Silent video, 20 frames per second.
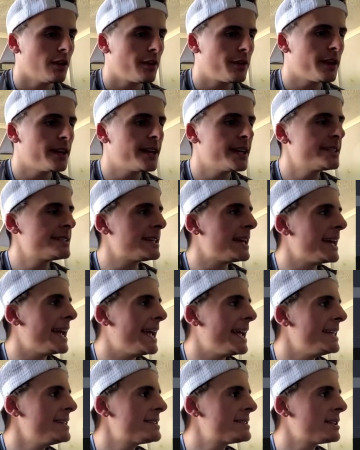Thing is, it
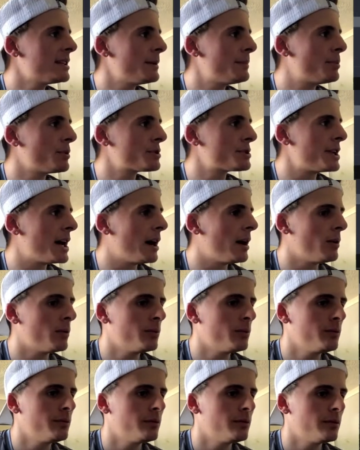instantly pushed
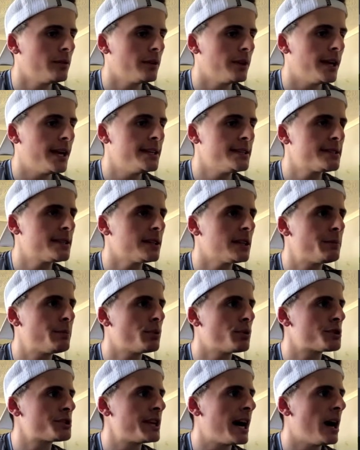down. Instantly
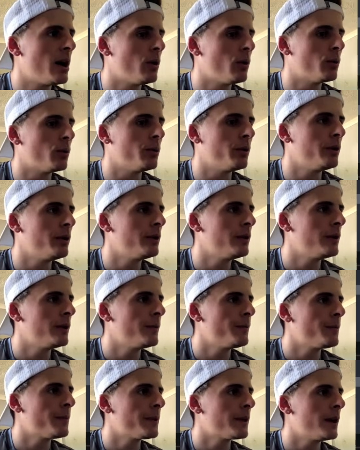pushed down.
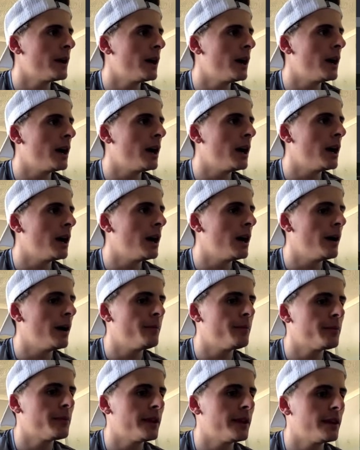
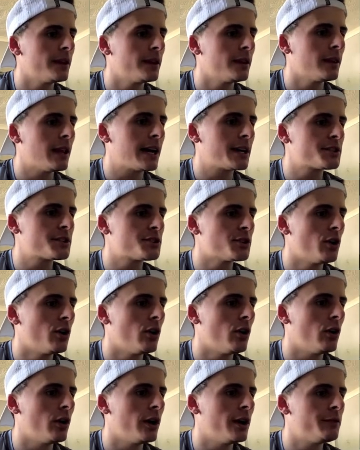Like
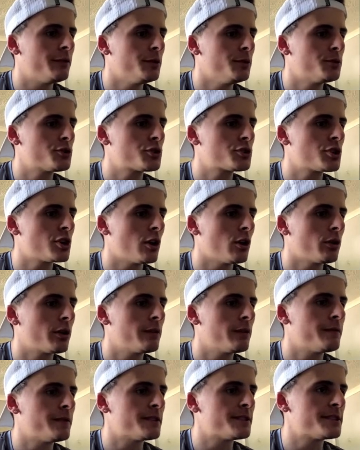so. If you start
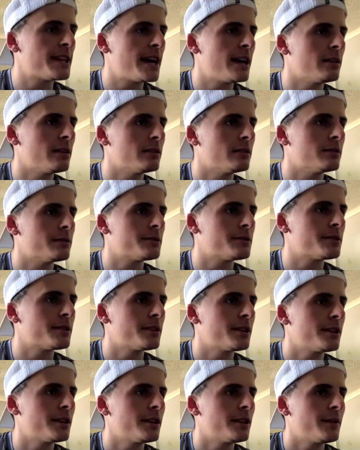looking for sells,
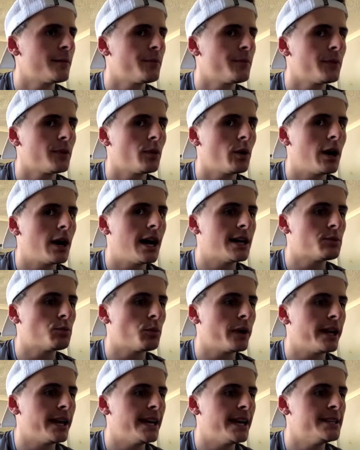
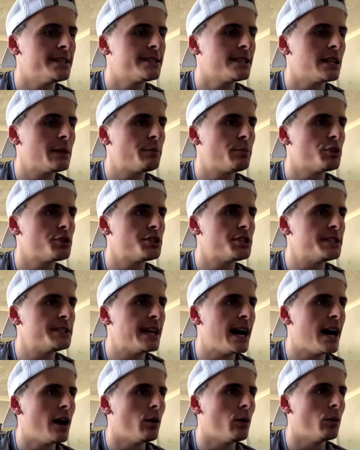when it instantly pushes
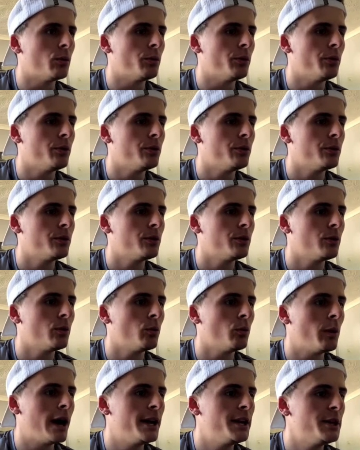down,
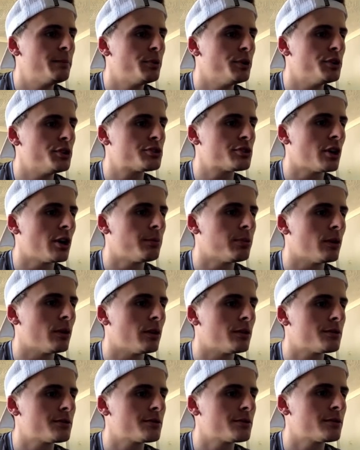where do you put your stop
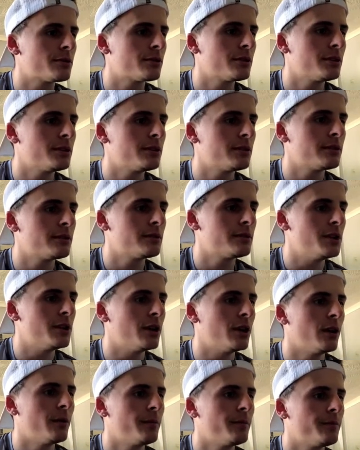loss? You
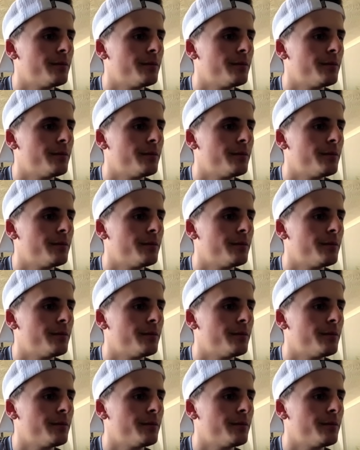know?